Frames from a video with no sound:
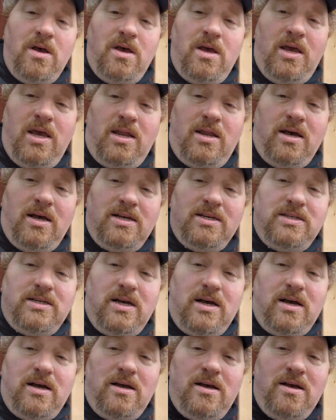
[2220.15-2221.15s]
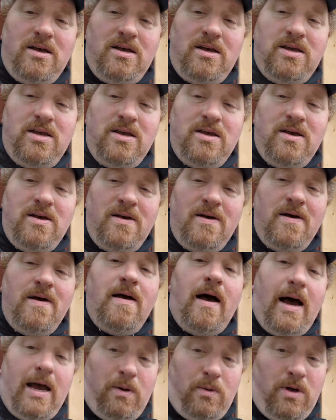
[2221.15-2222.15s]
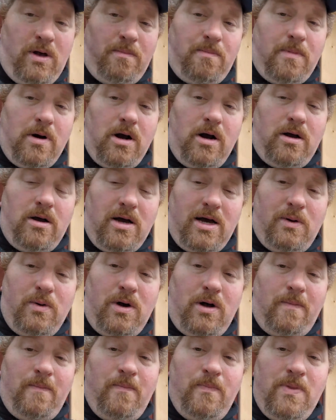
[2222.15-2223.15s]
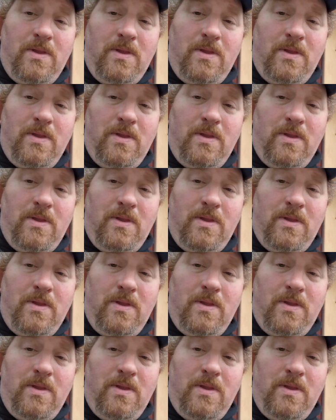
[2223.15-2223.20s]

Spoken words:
He does. I will, Mark. I will.